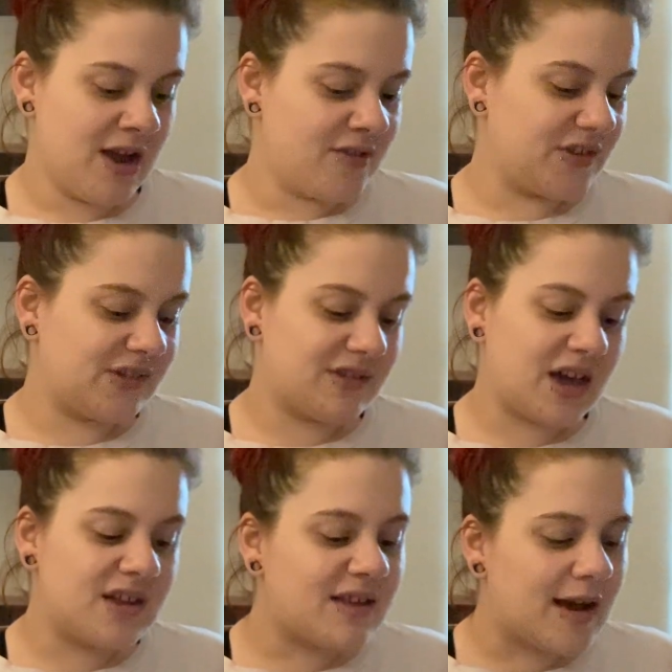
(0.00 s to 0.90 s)
This is
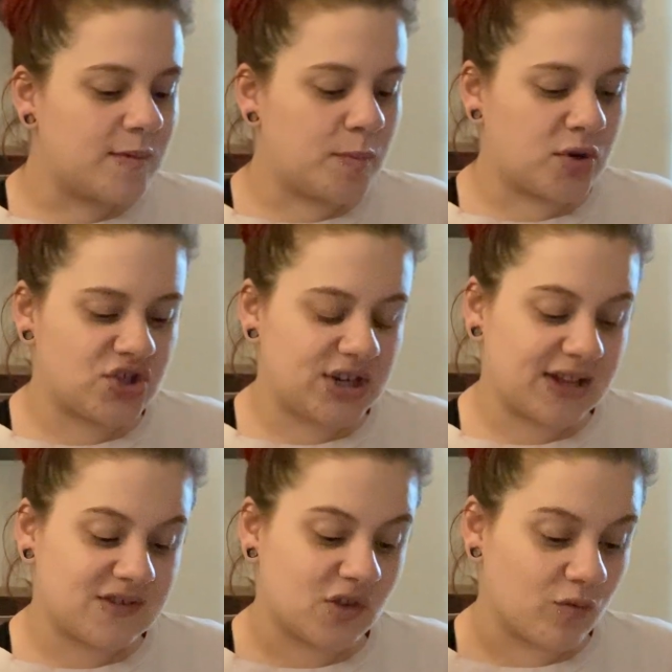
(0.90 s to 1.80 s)
not a time to push
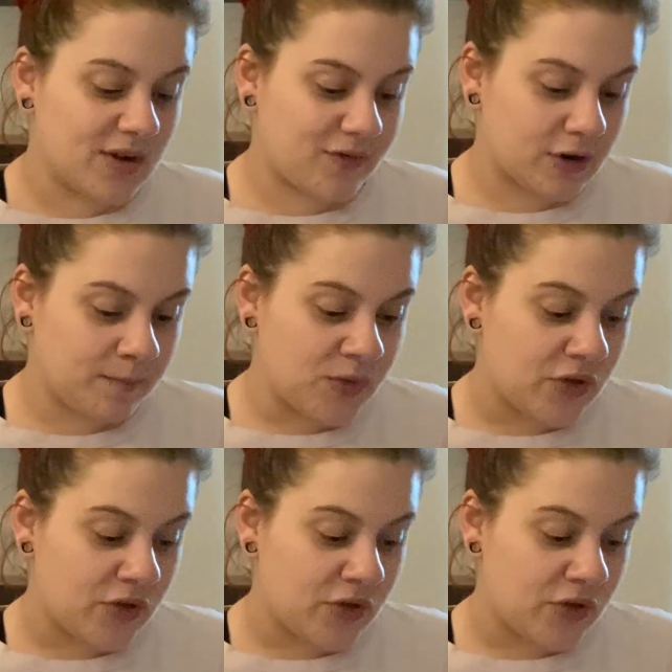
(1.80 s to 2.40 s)
against the river.